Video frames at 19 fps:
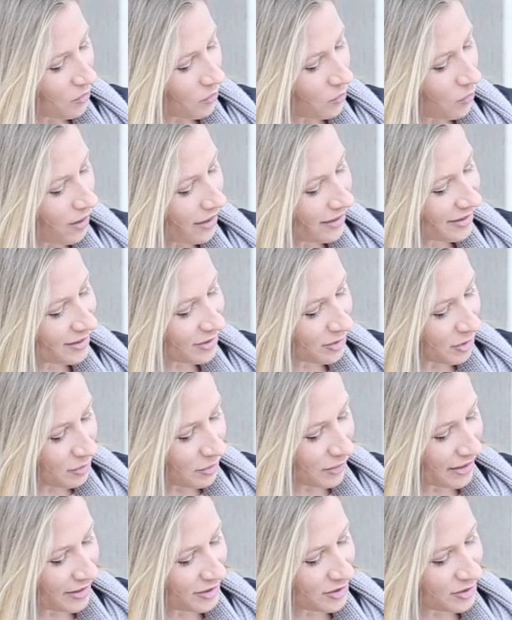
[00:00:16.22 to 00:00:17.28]
What
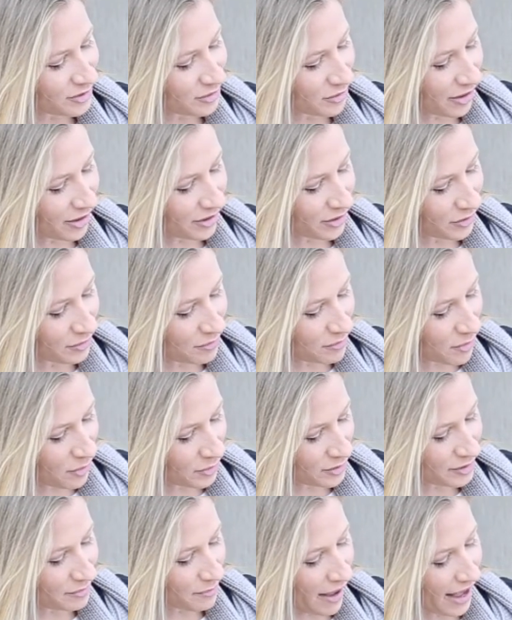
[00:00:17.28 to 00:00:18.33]
global issue are you
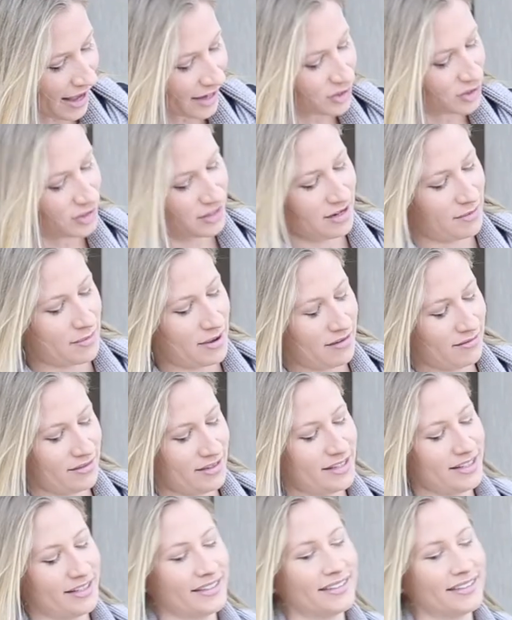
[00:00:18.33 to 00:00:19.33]
most passionate about?